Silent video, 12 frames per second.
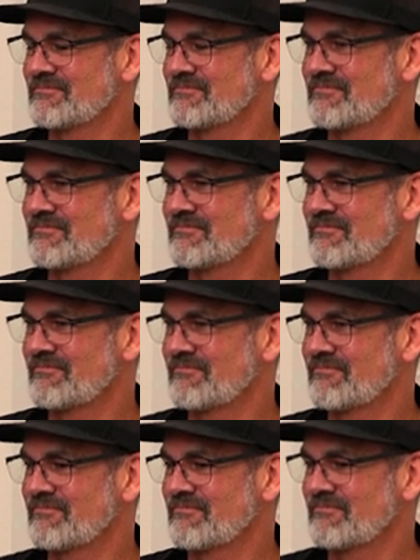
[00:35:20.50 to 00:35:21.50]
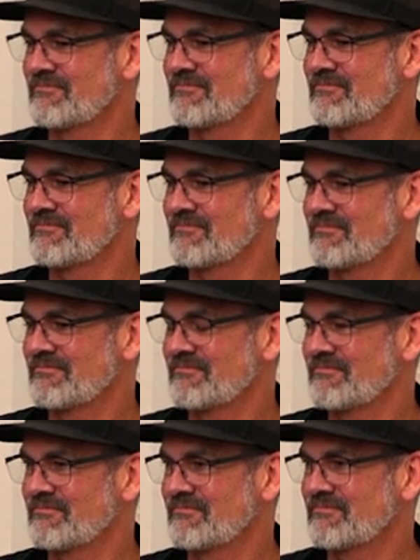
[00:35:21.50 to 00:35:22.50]

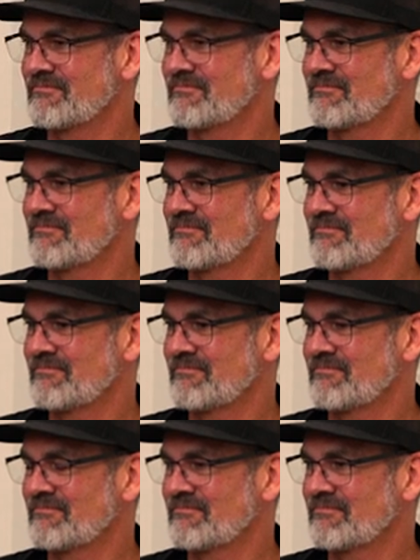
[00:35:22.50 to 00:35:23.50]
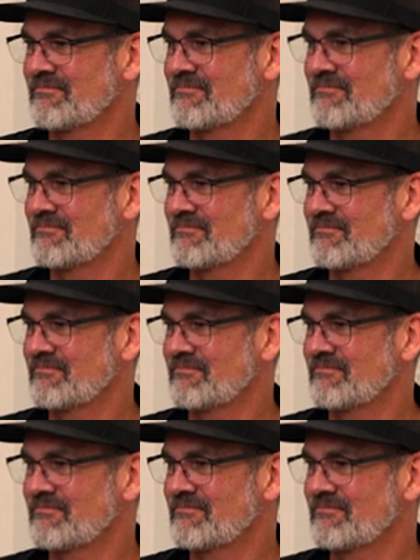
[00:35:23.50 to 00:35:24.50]

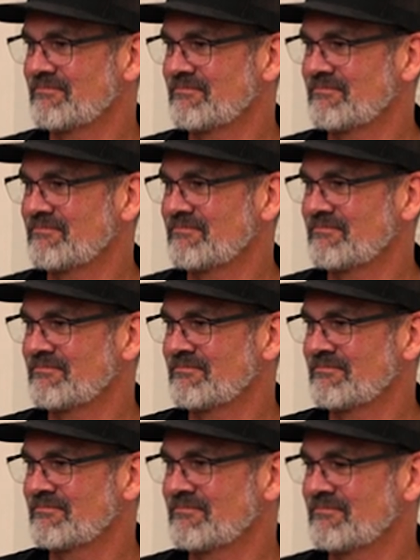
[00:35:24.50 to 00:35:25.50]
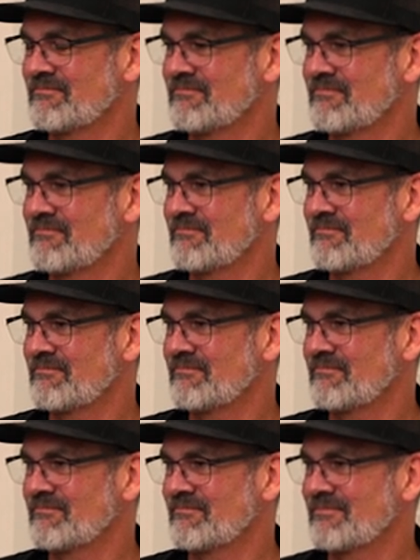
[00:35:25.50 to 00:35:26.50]

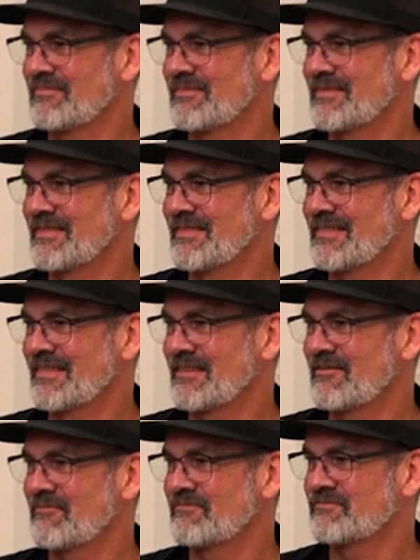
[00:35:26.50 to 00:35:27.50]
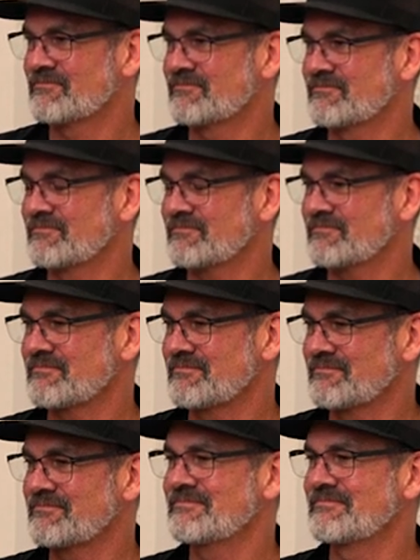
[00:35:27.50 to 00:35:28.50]
(silent)